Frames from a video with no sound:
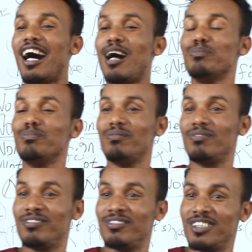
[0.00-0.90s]
I'm
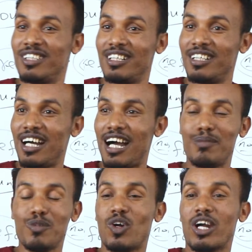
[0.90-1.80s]

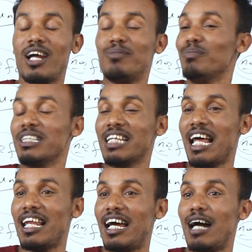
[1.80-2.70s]
or
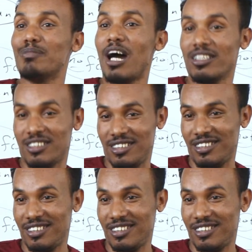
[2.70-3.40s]
mintalal, I'm not.